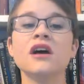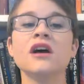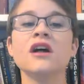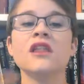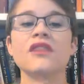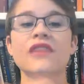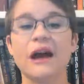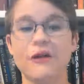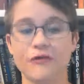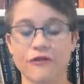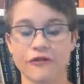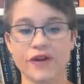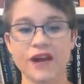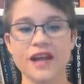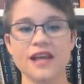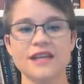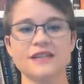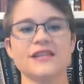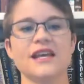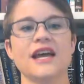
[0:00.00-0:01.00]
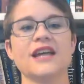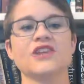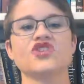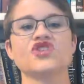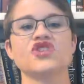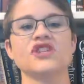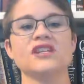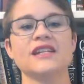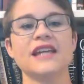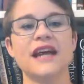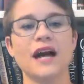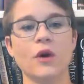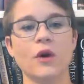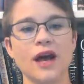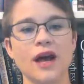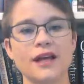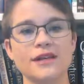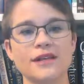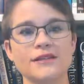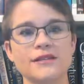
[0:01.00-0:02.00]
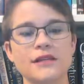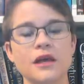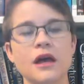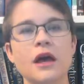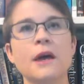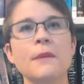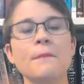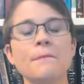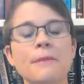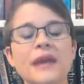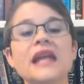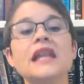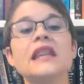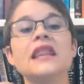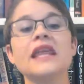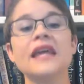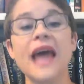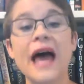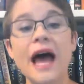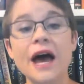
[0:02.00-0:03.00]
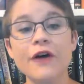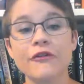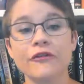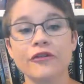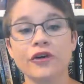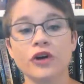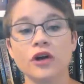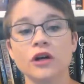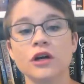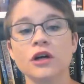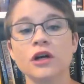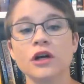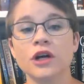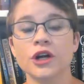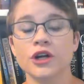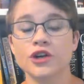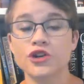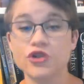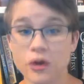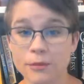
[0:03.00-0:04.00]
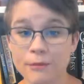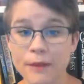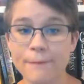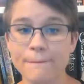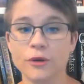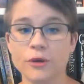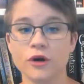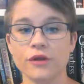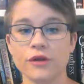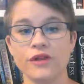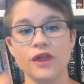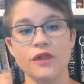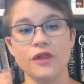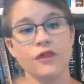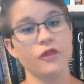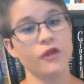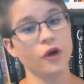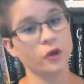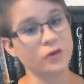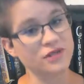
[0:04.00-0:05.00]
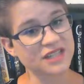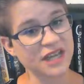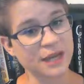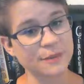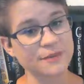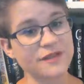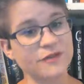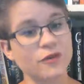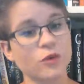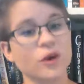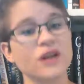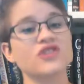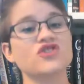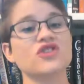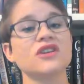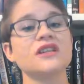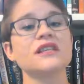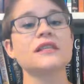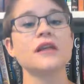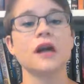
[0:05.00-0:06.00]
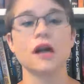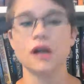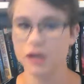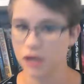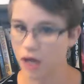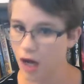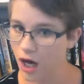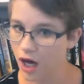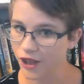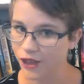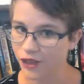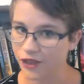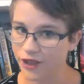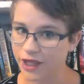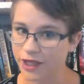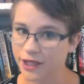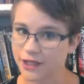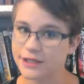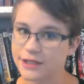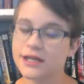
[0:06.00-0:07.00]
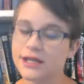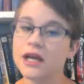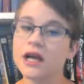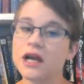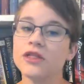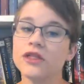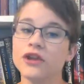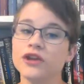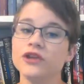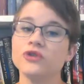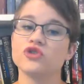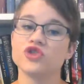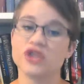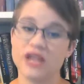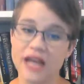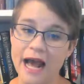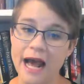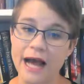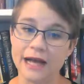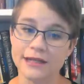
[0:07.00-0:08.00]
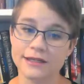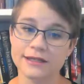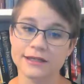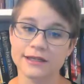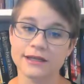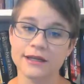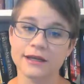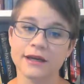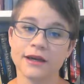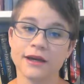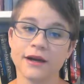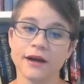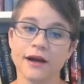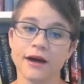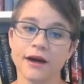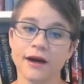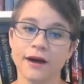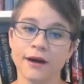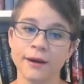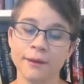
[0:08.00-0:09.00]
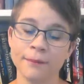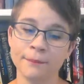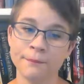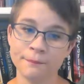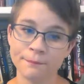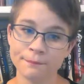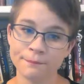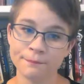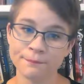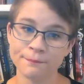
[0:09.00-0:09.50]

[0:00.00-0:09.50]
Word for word: that phrase and she now has made the effort to remember that those types of questions are not things that you should ask. Um,